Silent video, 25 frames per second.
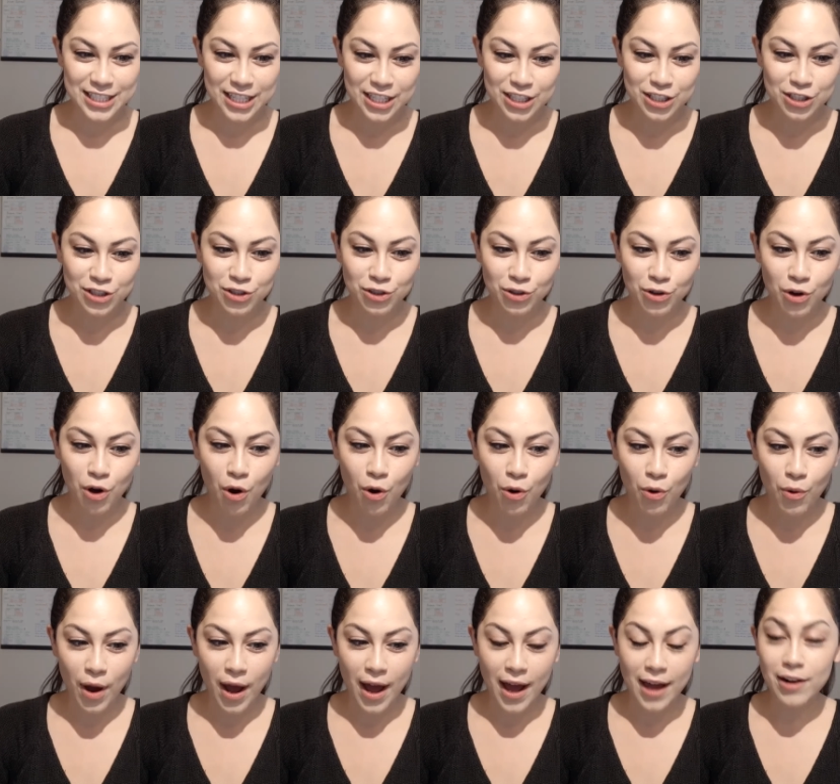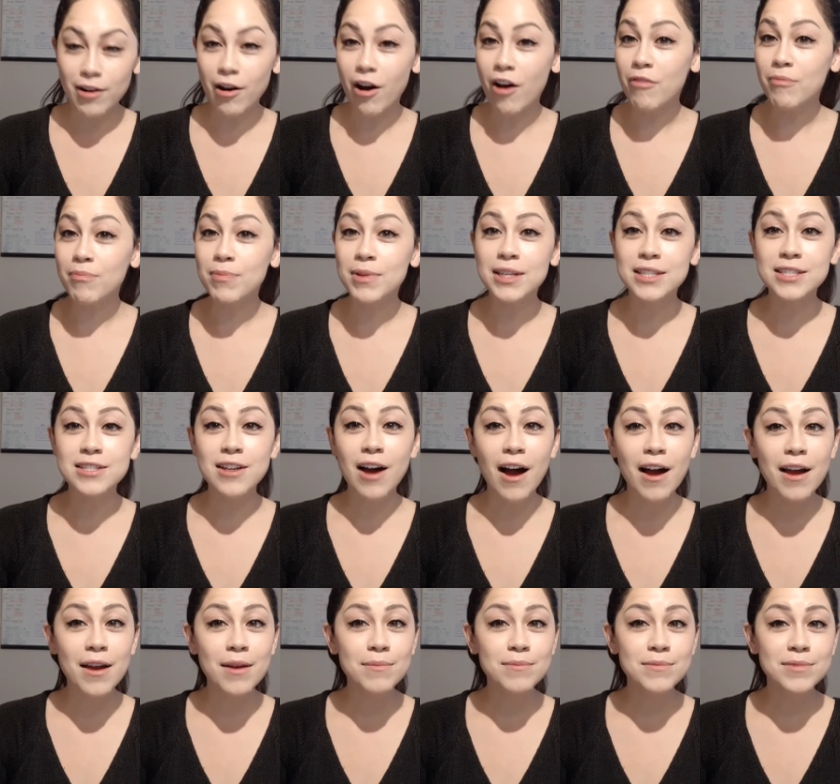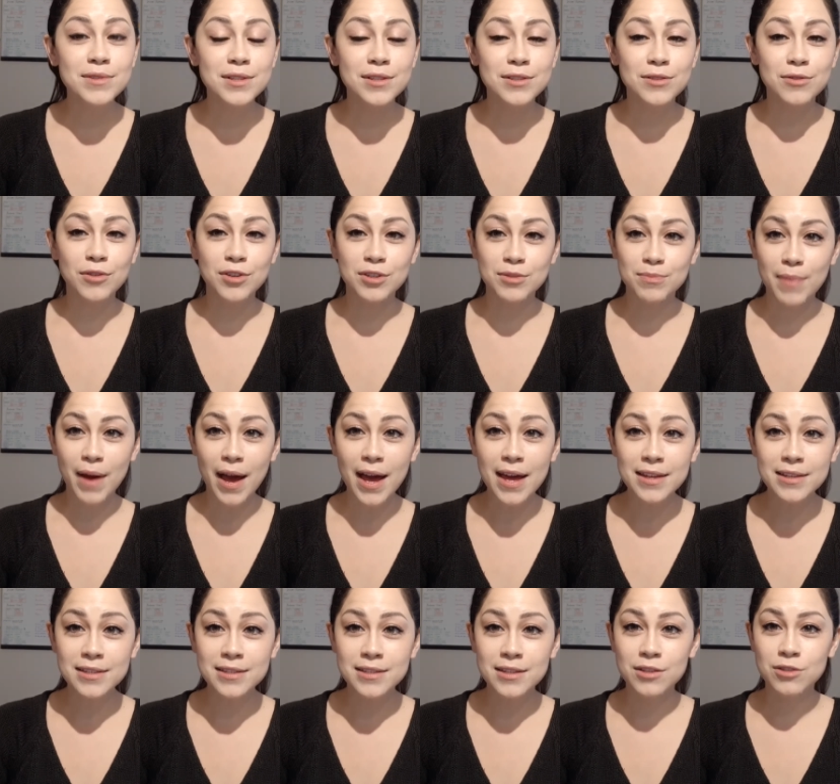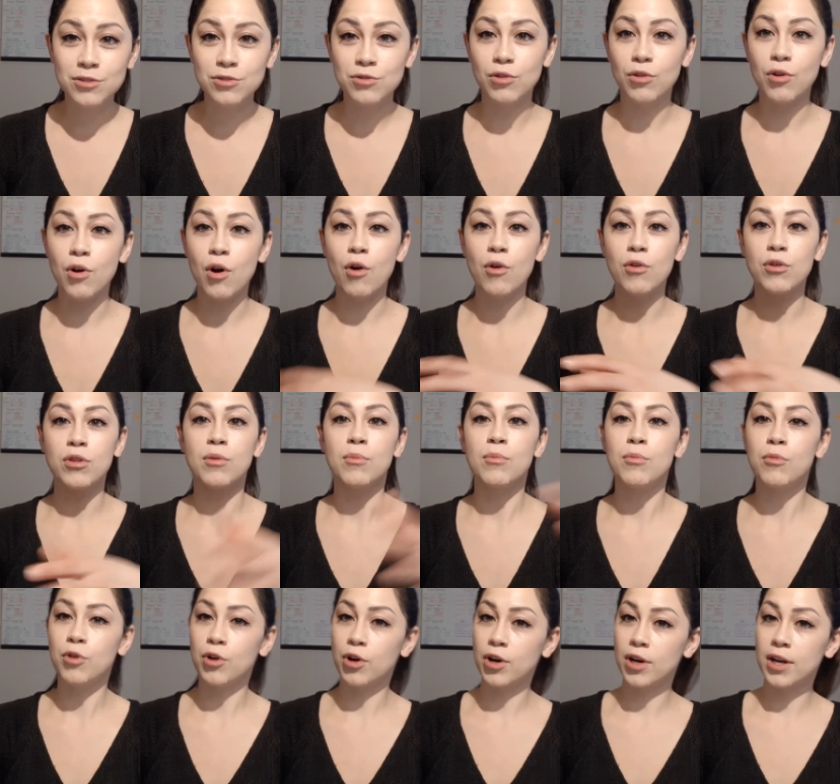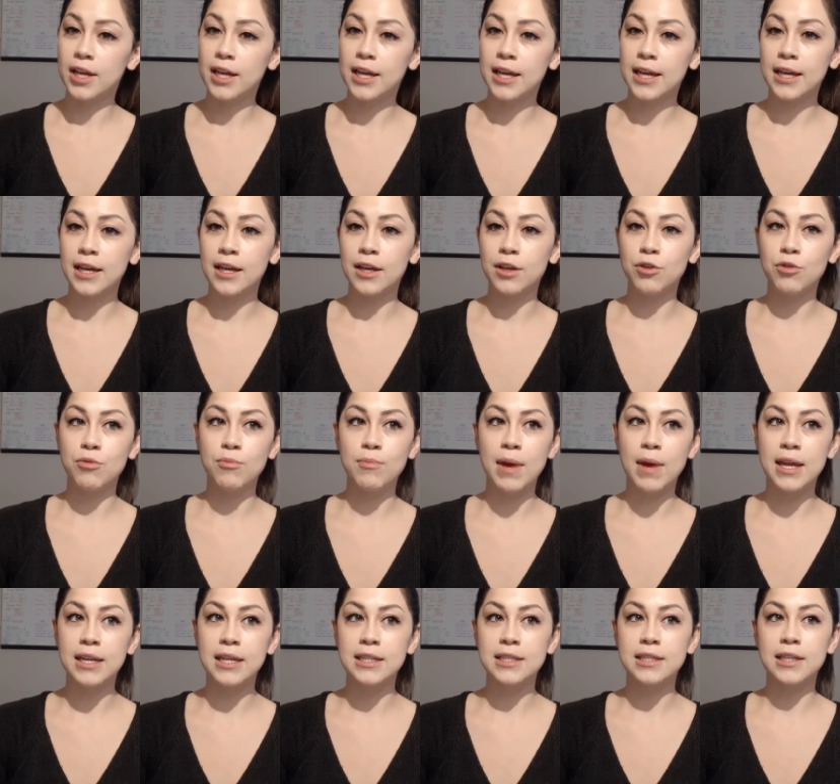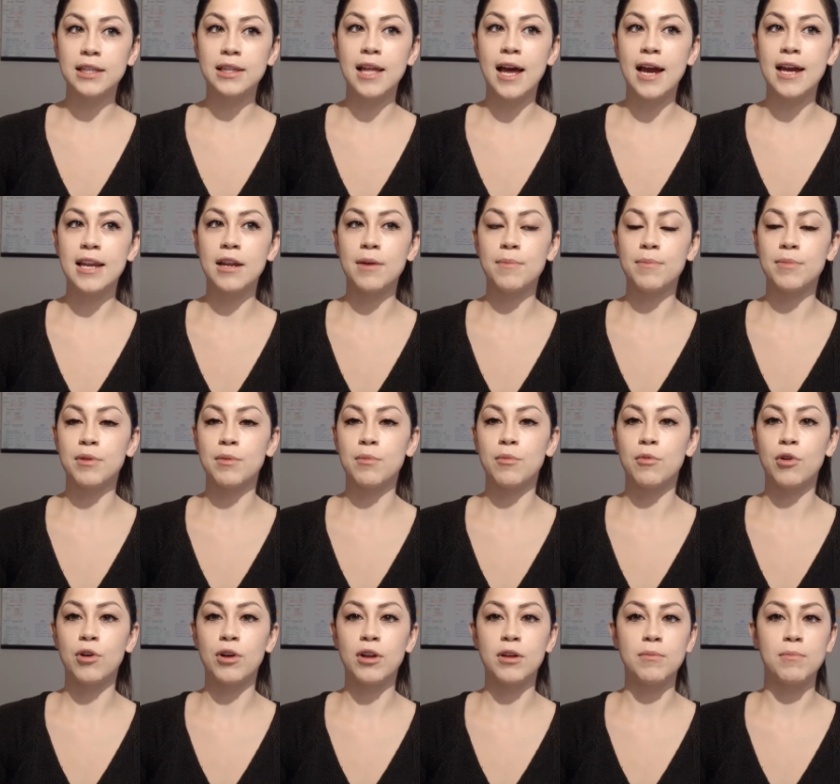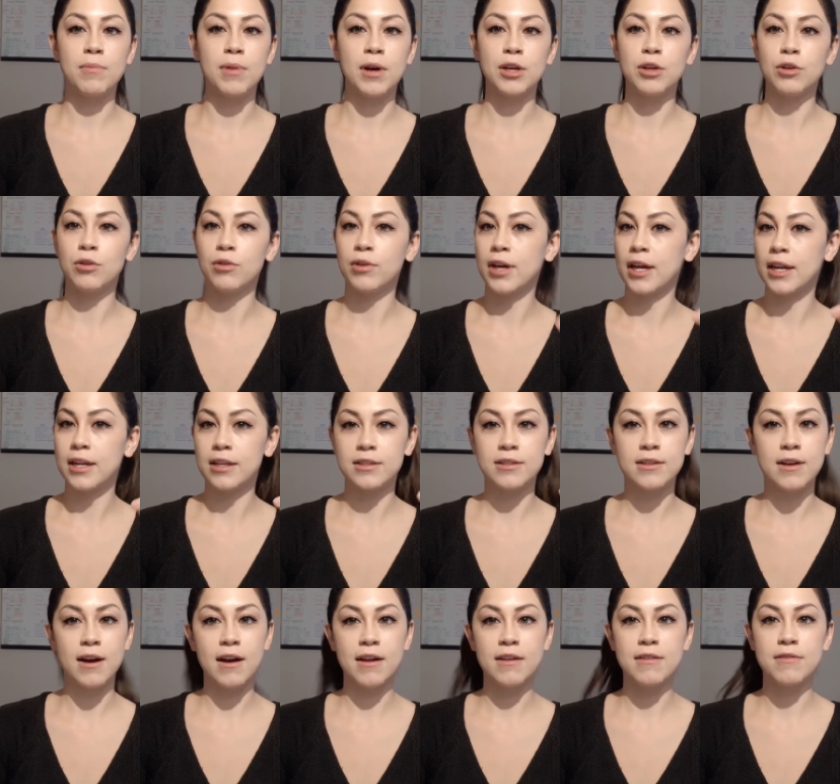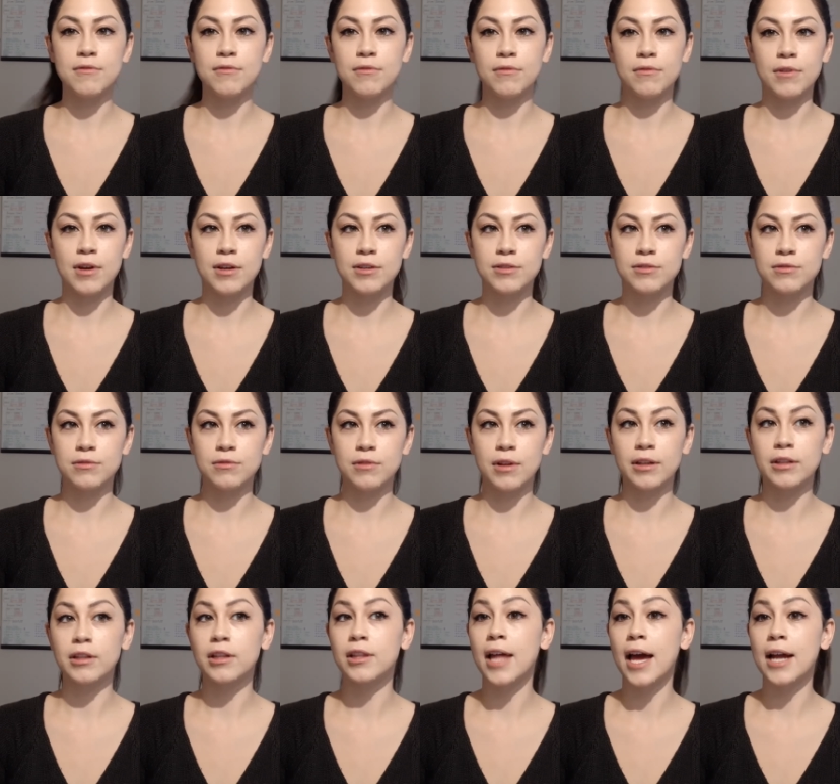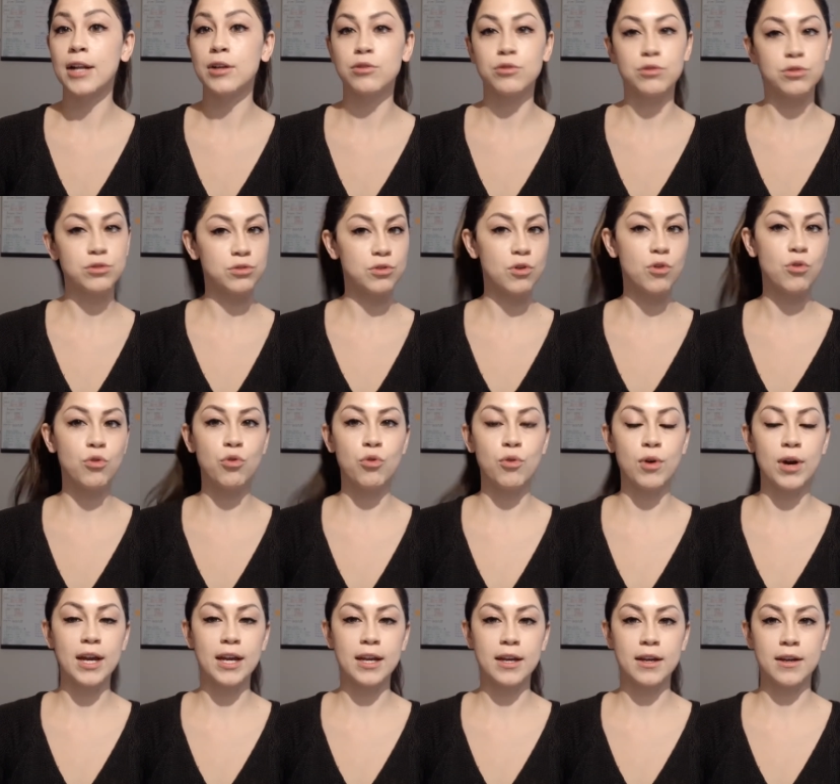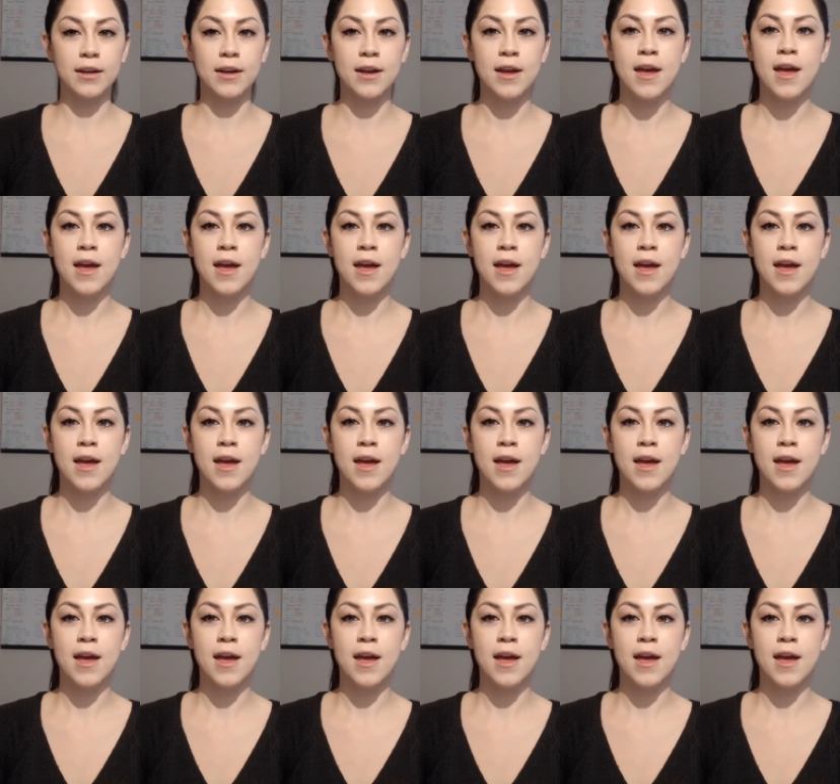just to go at off-peak times is always best. So go in the morning. You may need to line up in the morning, but you'll get it done. As, like the line goes so quick.